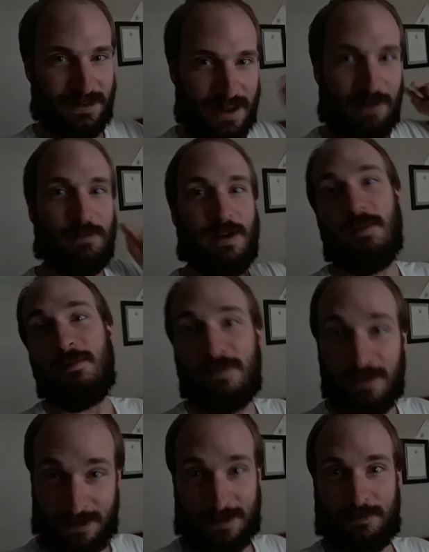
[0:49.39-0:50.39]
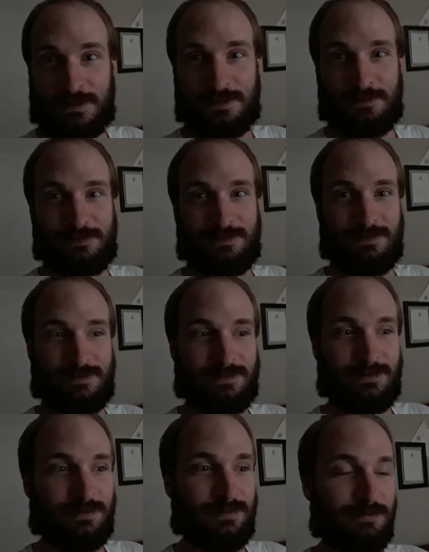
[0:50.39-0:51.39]
You have Robin Williams,
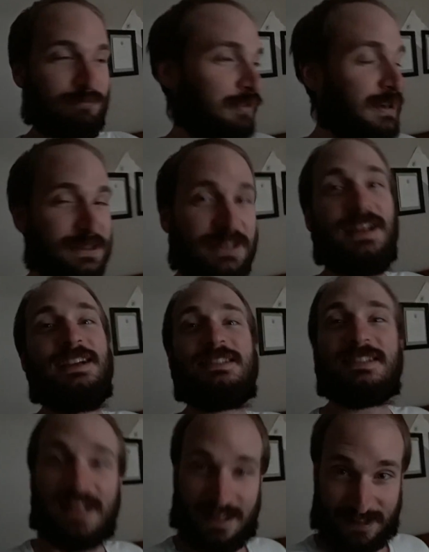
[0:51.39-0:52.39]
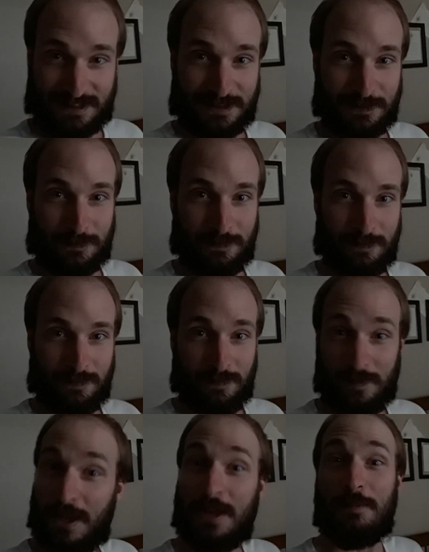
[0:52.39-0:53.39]
President of the United States,
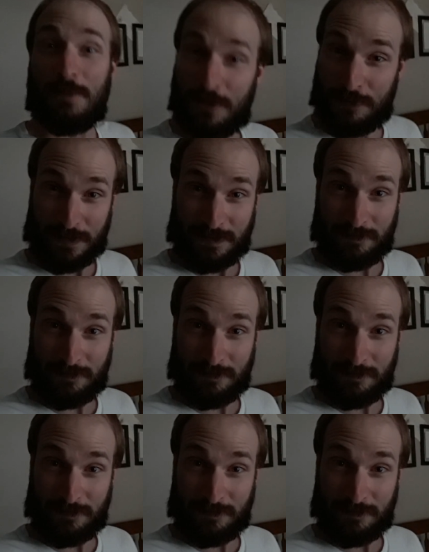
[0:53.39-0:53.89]
and a movie.